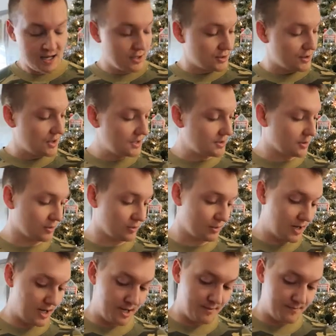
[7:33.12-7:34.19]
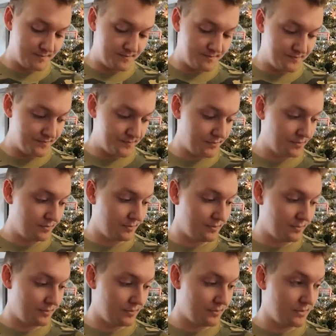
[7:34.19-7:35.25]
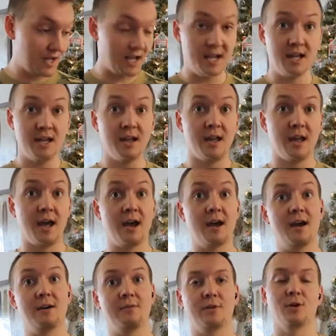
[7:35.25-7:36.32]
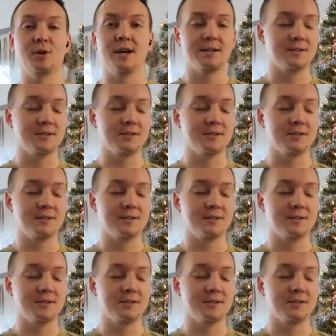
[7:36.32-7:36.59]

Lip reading: So these are great. They have, okay,